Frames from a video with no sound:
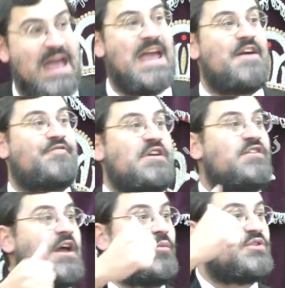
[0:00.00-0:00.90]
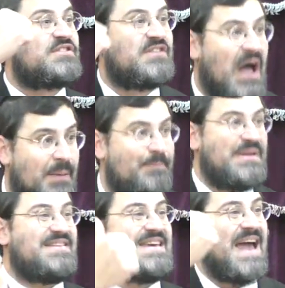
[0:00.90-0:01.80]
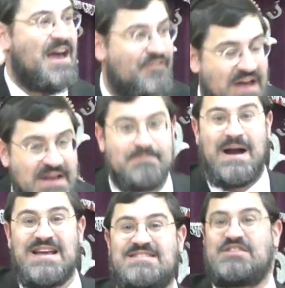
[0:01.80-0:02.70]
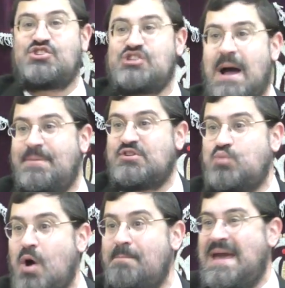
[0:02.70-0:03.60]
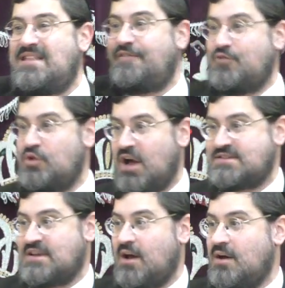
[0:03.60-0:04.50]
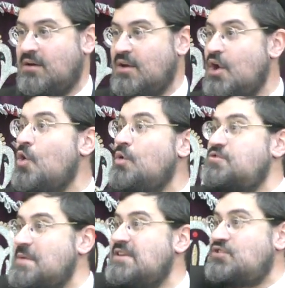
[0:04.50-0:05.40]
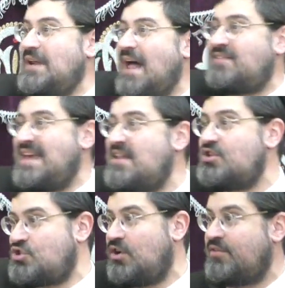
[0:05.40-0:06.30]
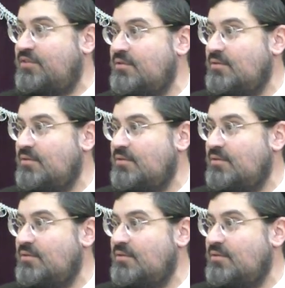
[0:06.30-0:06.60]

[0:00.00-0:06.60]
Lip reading: if it was done b'di eved, Ma'aser Shabbos won't make the food asa, which means you're allowed to eat the cholent.